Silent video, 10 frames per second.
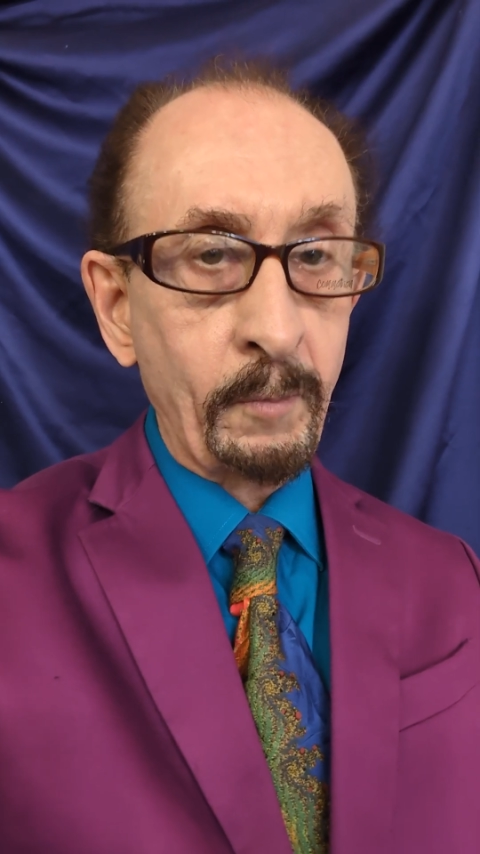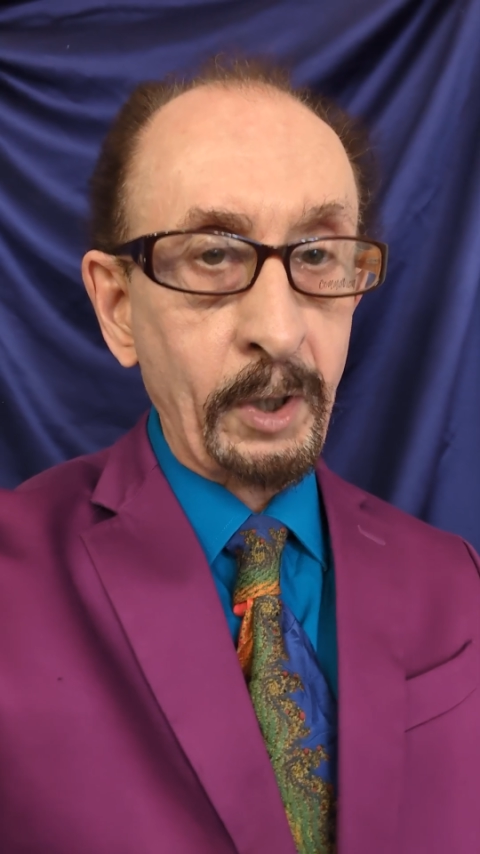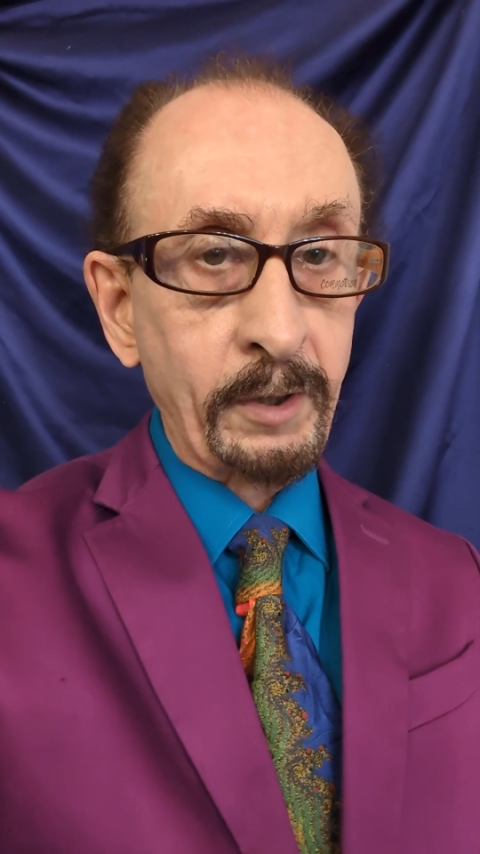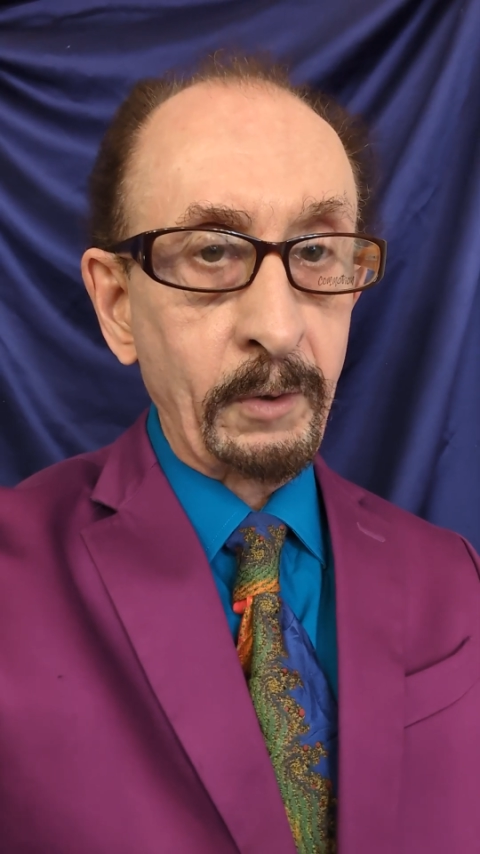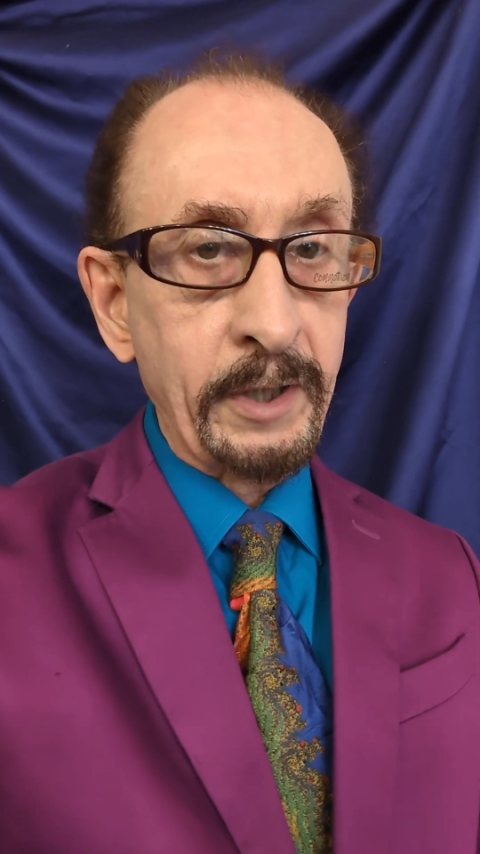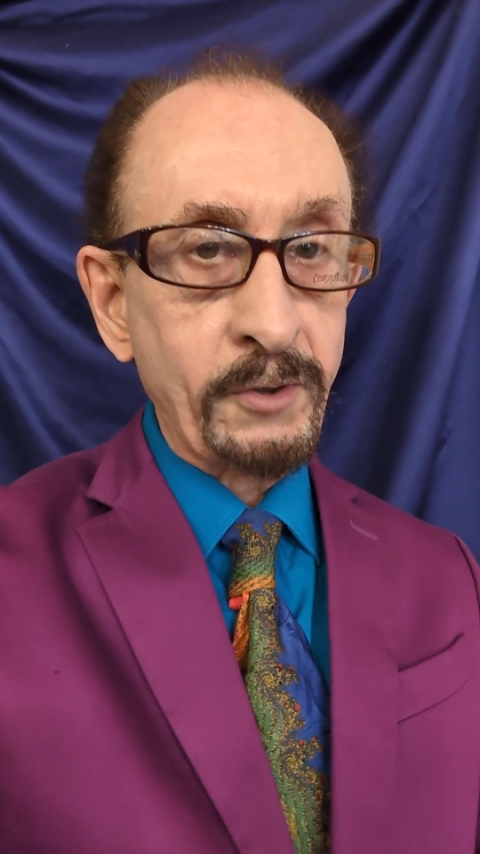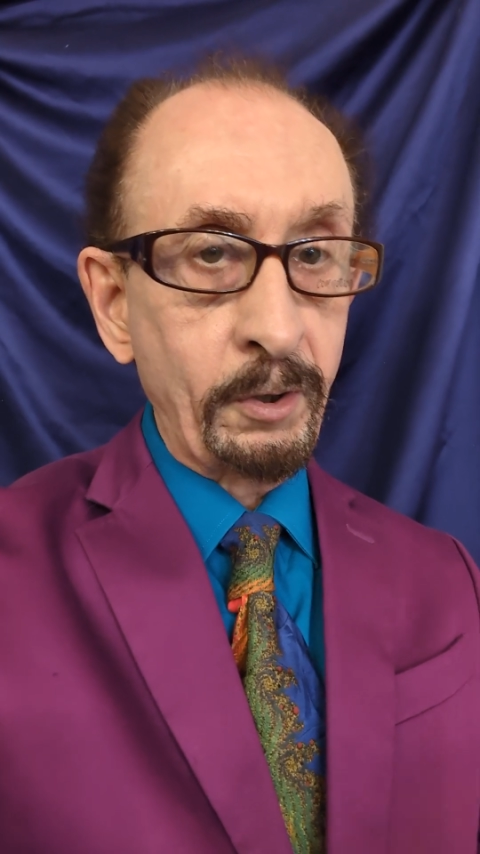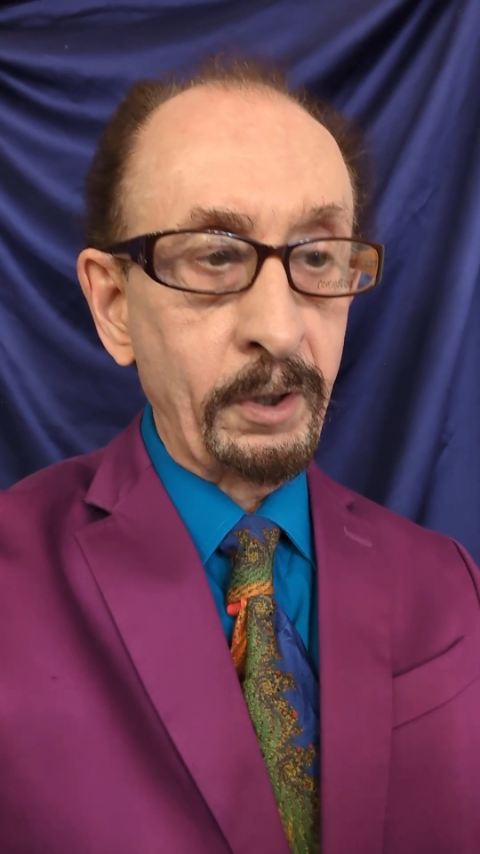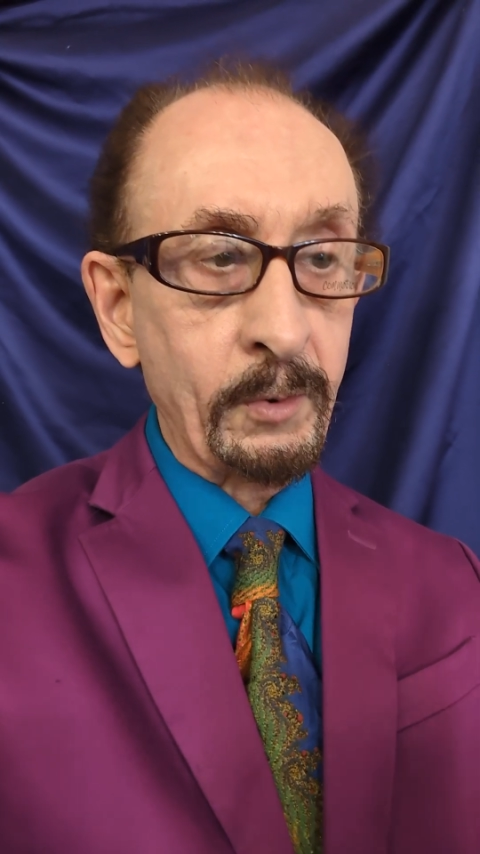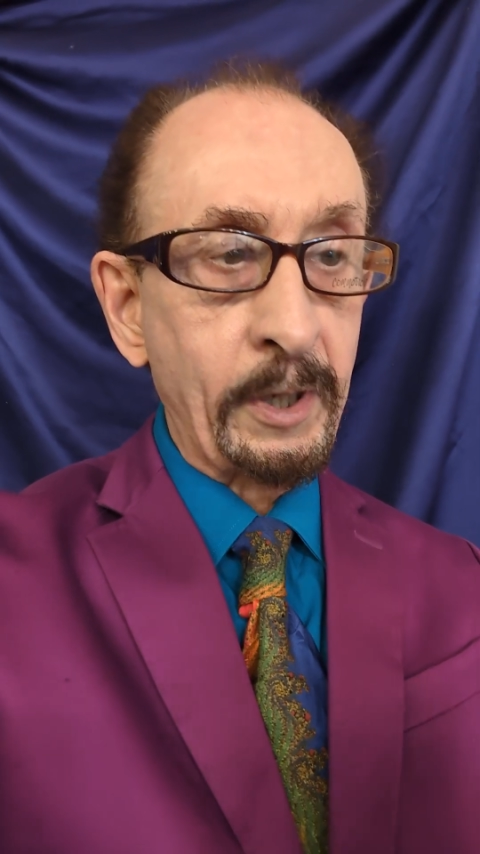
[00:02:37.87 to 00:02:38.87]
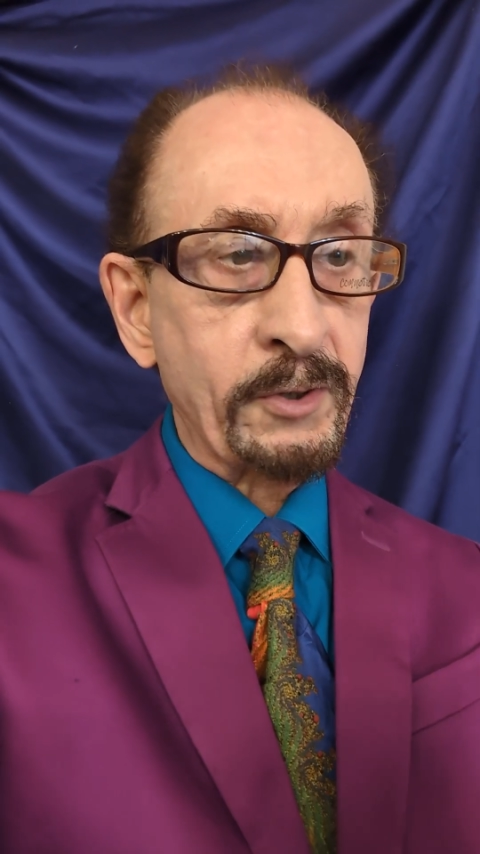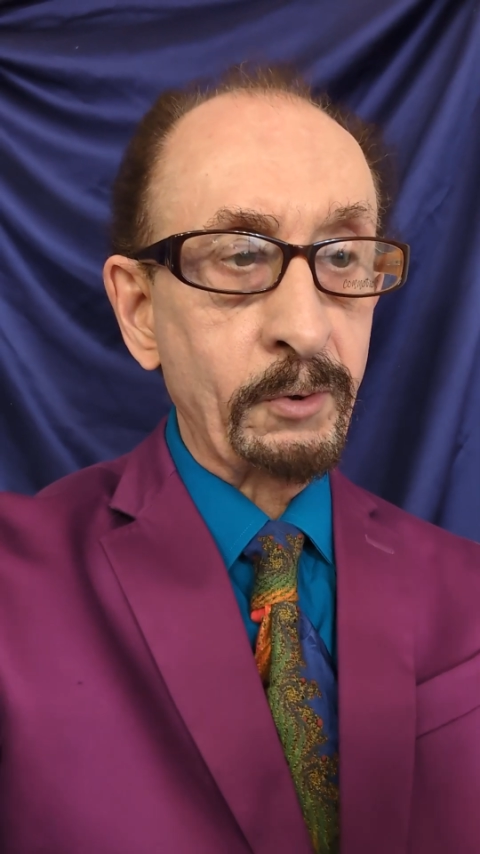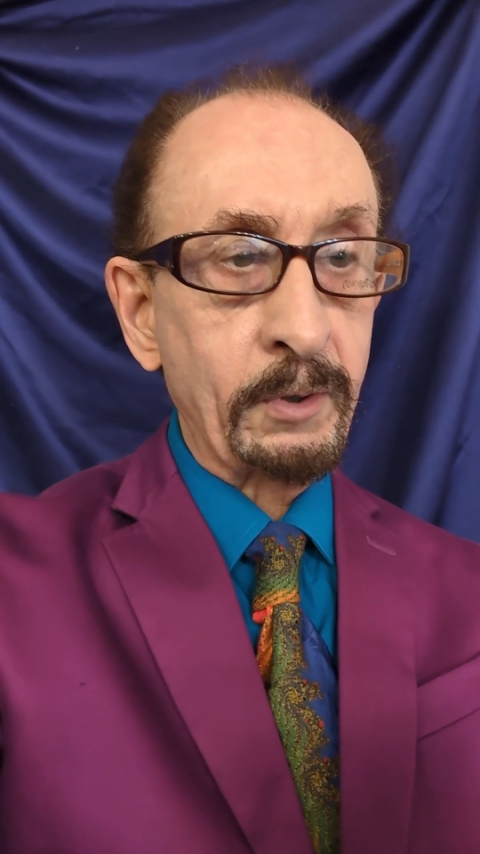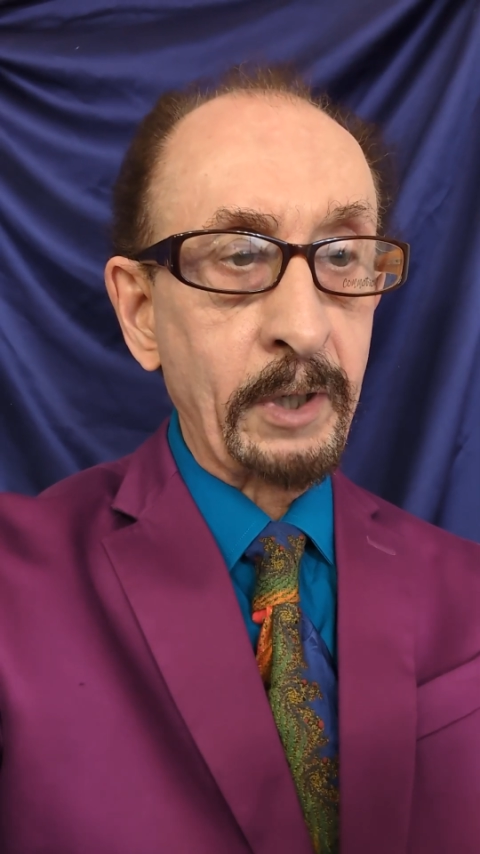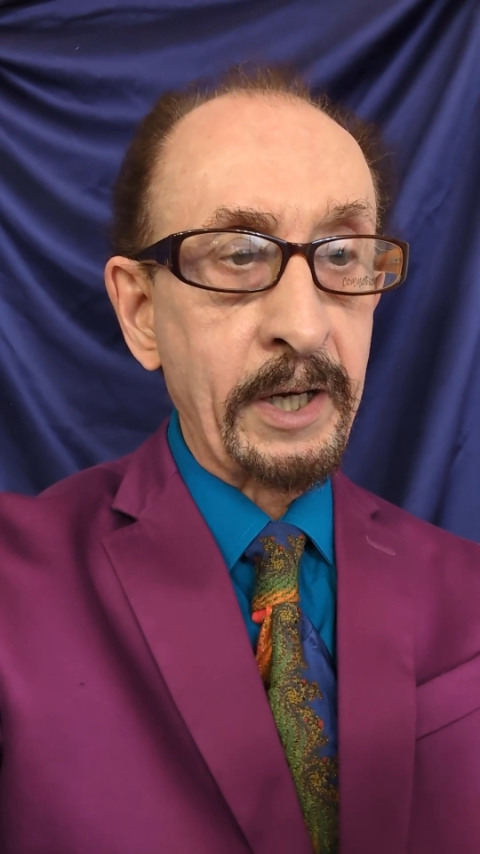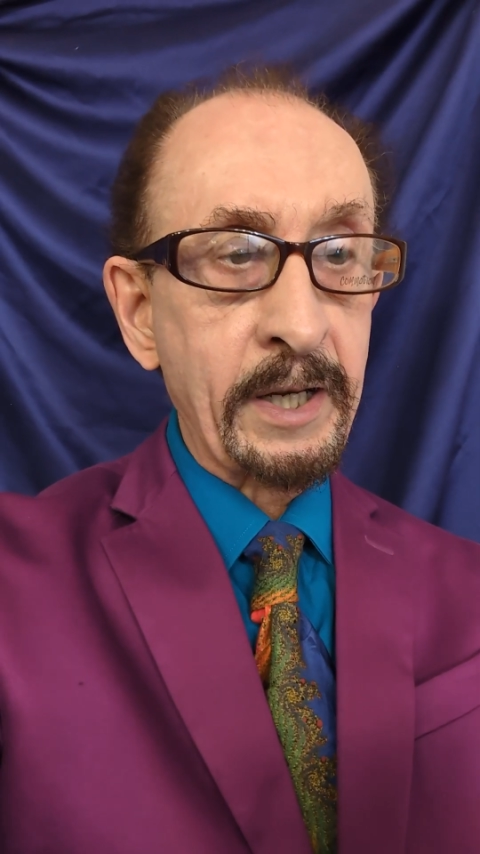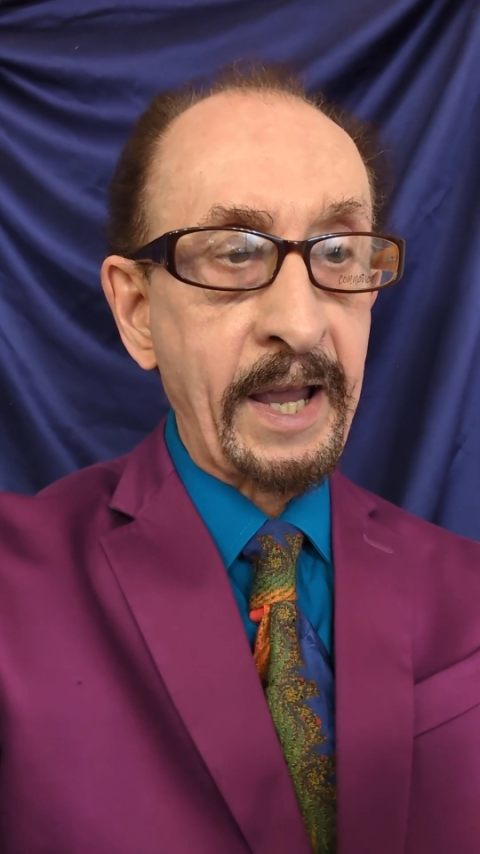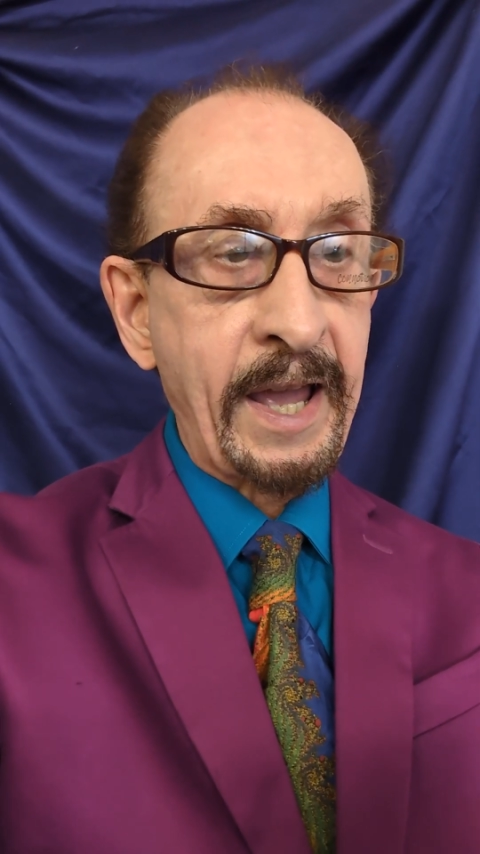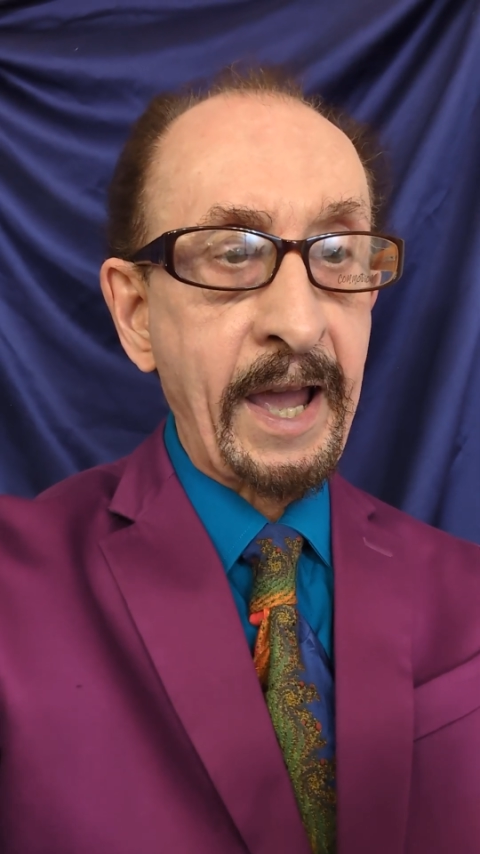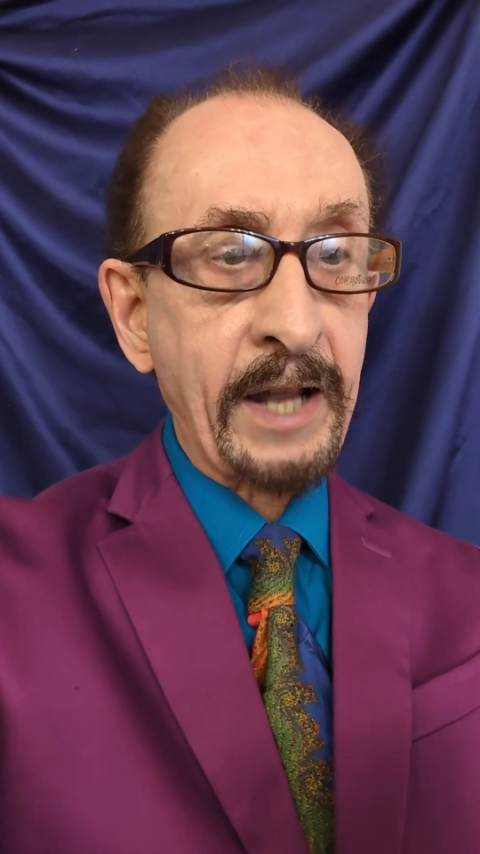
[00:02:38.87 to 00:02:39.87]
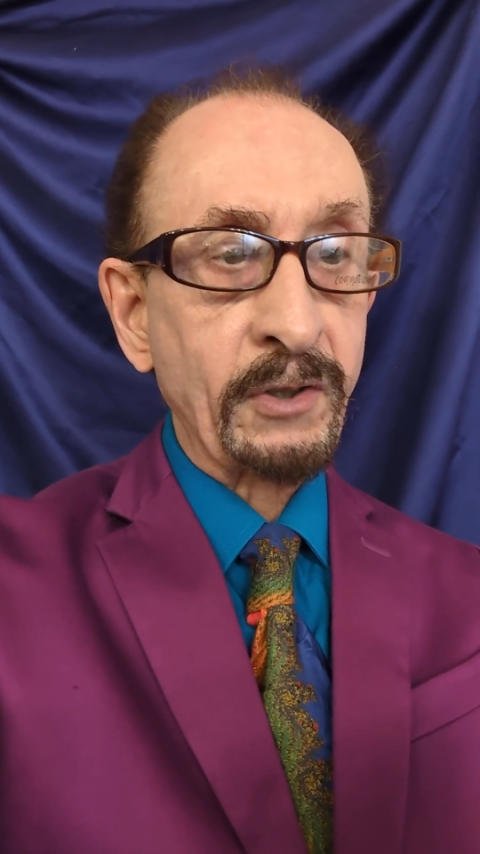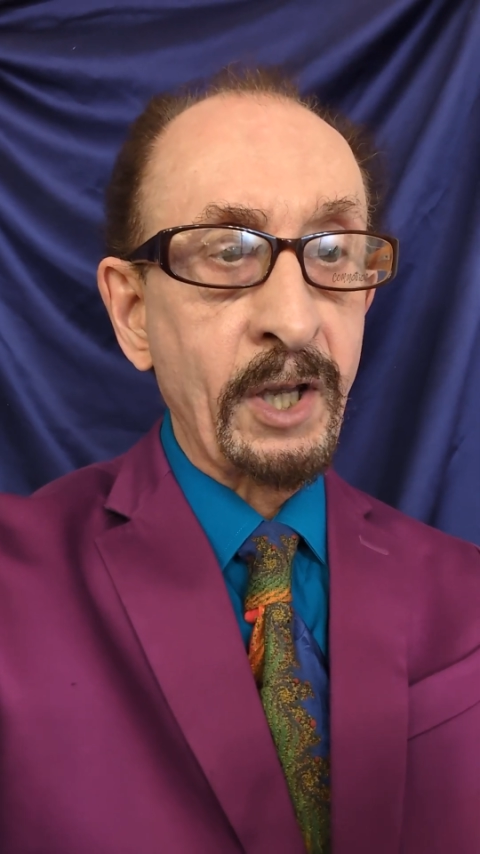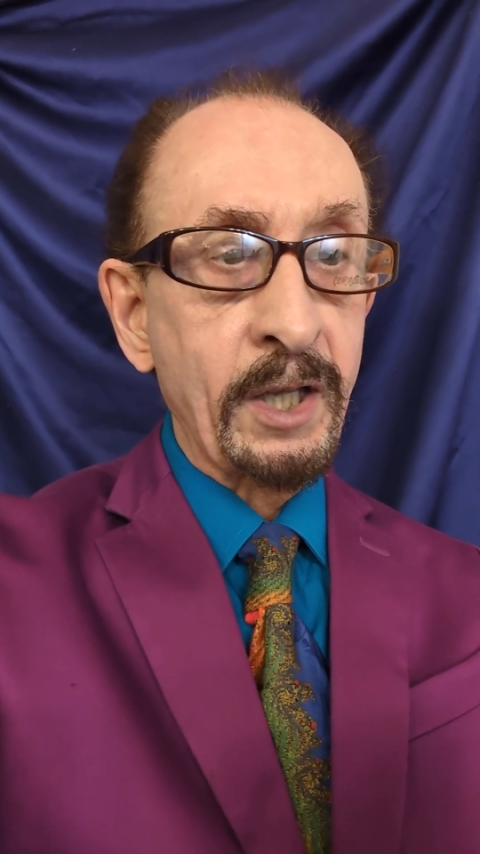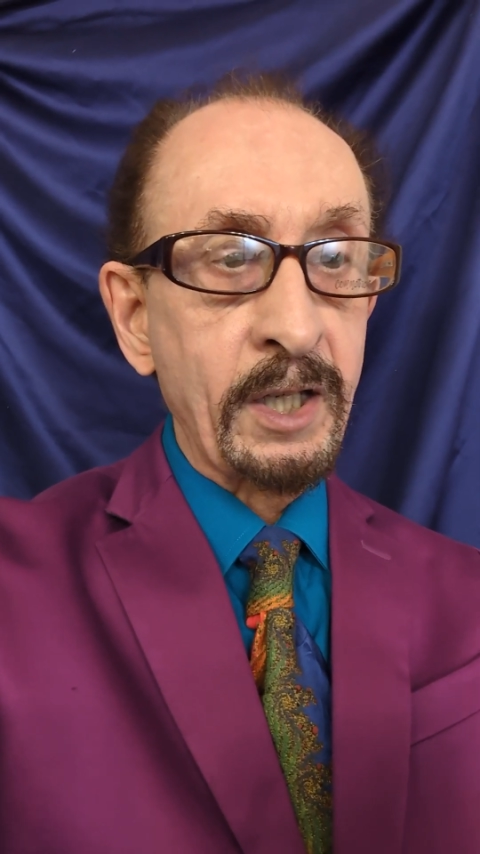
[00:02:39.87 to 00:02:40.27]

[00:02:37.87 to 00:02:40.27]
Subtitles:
Mercury turned retrograde at